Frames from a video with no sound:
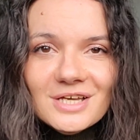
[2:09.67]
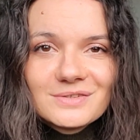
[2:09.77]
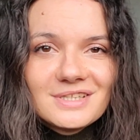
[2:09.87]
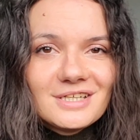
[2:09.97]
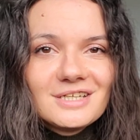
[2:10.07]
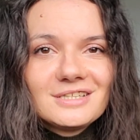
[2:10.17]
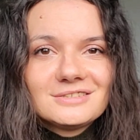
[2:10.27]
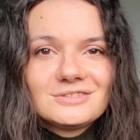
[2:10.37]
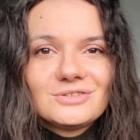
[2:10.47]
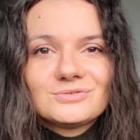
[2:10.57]
out
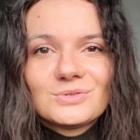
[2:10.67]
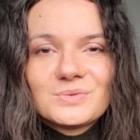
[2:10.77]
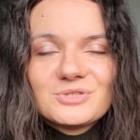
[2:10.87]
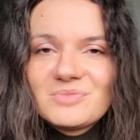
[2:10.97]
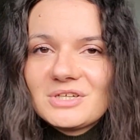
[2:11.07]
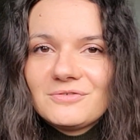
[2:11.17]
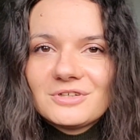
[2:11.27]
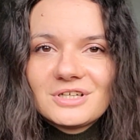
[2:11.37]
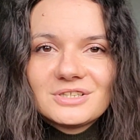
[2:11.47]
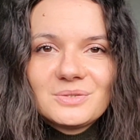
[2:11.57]
there don't always make
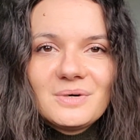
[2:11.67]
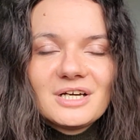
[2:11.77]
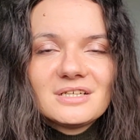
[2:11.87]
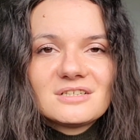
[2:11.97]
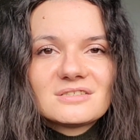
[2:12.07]
for a good choir.